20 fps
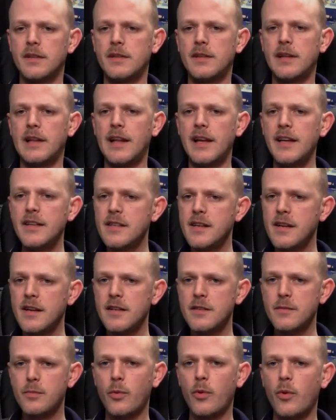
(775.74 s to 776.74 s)
laser
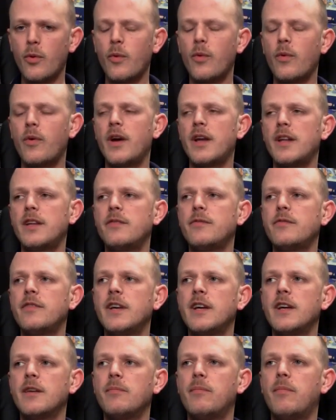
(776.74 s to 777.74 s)
is broken or
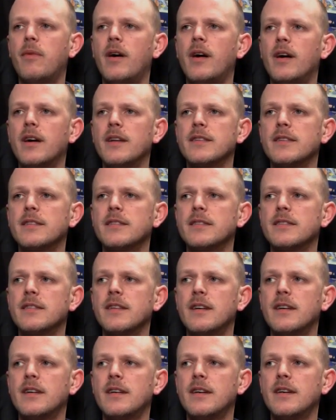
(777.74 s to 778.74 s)
anything, but
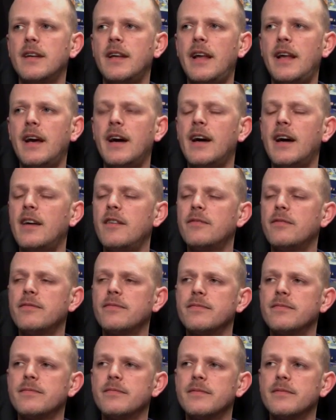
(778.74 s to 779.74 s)
yeah,
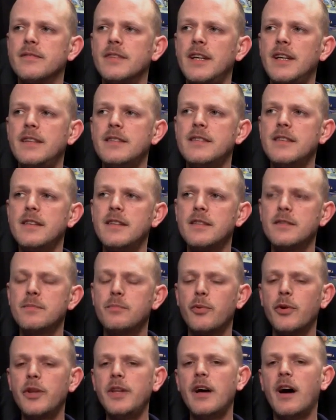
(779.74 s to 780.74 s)
it's
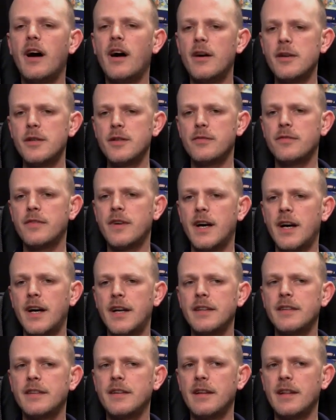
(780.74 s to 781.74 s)
pretty hard to
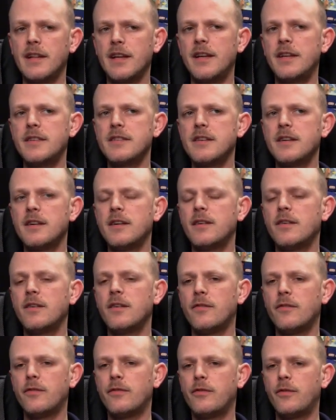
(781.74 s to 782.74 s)
find a laser
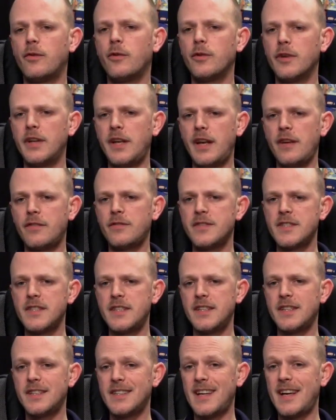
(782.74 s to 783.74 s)
for the
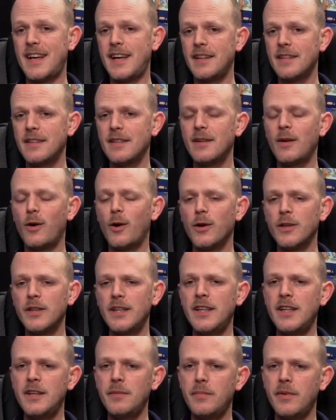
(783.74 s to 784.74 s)
FC10 on
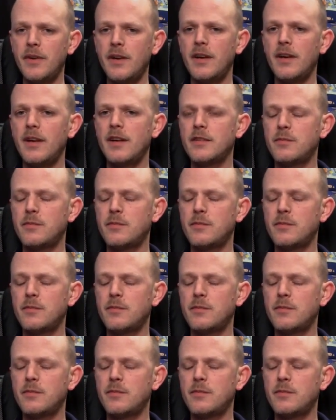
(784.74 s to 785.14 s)
eBay,